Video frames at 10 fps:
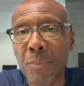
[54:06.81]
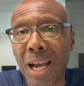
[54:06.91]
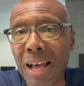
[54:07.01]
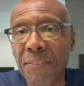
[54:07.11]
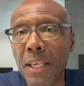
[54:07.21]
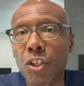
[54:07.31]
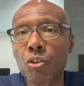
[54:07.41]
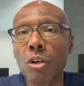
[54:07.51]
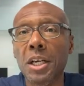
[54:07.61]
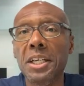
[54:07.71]
I think
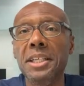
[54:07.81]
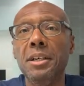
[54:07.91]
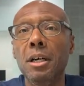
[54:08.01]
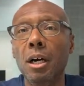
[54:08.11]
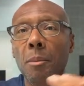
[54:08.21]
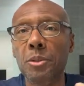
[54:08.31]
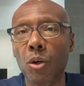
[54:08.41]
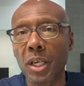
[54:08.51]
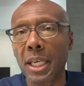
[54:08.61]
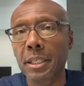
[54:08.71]
you're gonna need to up
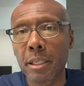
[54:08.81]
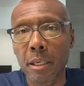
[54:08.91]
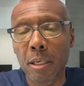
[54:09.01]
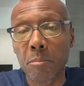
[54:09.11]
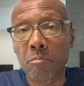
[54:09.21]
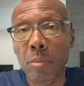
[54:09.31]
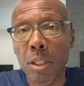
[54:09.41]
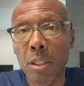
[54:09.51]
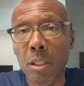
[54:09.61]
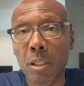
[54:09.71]
your income
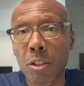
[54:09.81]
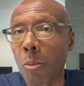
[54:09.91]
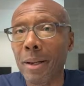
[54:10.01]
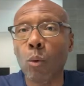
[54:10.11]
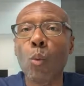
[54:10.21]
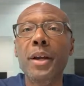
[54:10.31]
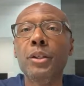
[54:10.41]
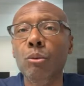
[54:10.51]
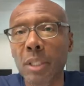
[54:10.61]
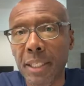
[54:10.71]
no matter where
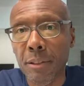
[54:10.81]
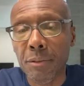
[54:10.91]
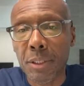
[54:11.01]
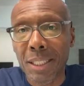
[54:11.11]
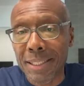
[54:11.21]
you live.